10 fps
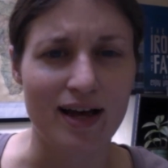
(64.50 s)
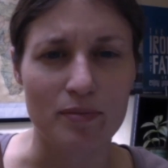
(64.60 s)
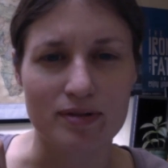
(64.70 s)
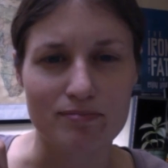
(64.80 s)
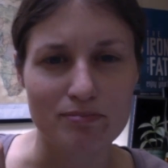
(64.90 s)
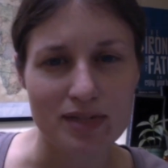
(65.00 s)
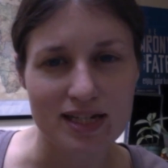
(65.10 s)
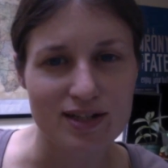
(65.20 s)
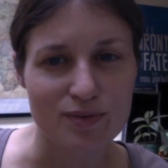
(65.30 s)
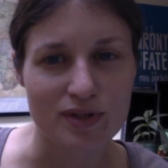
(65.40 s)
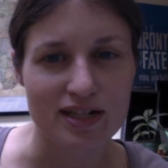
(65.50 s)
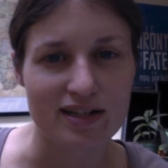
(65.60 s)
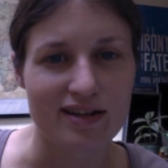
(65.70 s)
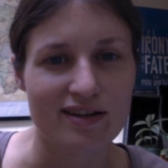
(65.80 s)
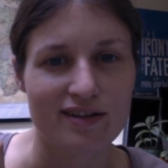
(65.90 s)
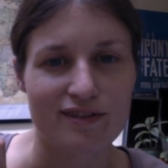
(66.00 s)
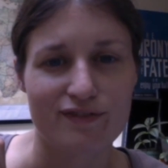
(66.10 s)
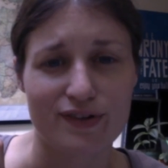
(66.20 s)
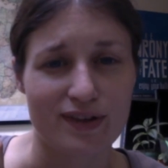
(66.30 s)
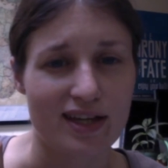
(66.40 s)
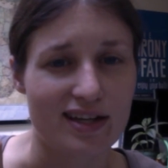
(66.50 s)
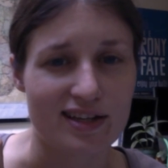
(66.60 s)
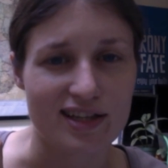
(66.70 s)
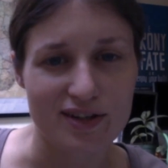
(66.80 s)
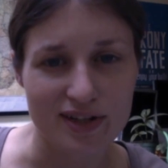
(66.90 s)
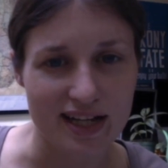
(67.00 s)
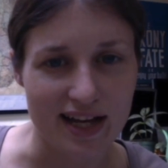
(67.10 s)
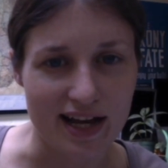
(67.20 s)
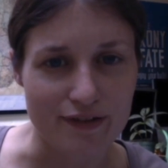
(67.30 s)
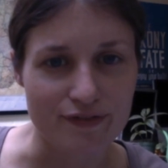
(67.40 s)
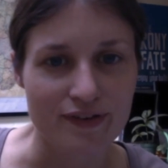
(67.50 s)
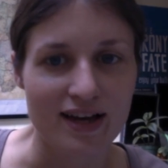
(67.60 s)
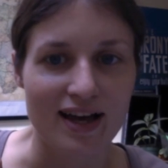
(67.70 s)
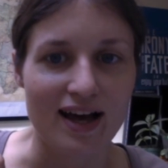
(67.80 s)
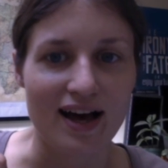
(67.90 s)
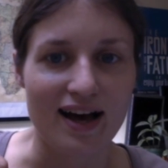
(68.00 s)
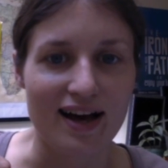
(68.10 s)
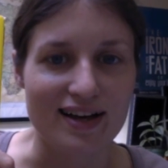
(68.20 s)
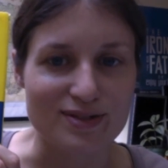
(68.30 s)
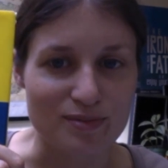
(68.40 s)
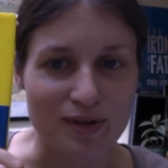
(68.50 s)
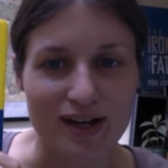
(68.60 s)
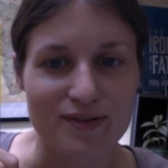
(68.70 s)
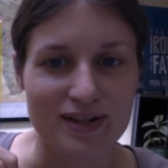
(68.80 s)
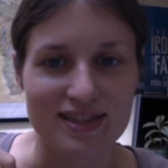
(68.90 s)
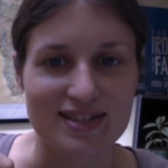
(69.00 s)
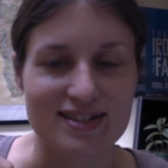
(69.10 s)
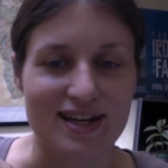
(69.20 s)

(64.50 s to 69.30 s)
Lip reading: I've been meaning to read it for like a year and a half, and so I'm gonna read it this